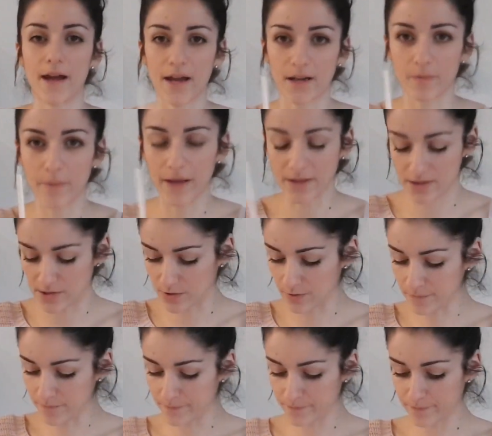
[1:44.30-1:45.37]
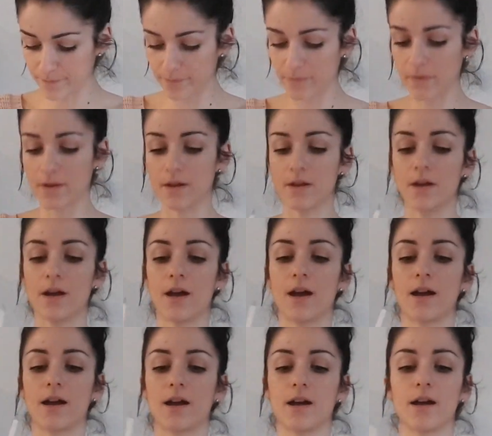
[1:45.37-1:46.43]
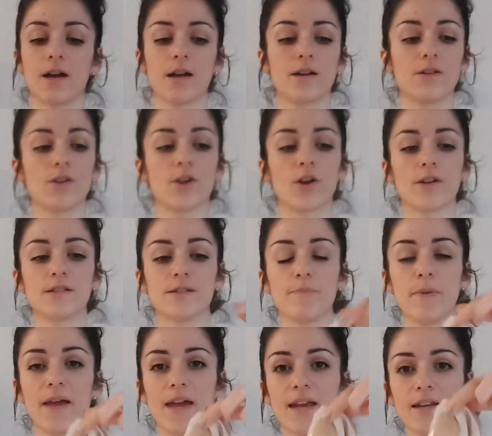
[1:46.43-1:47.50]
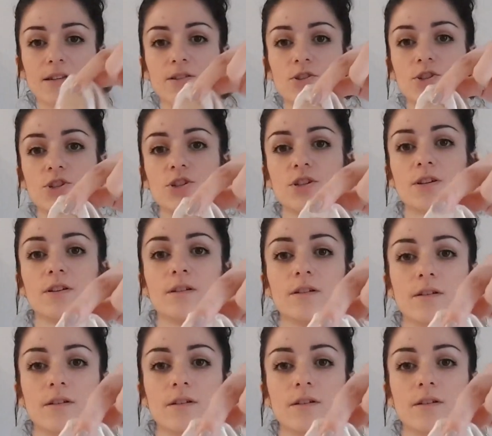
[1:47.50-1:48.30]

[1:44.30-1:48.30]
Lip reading: and pencil and you're going to pinch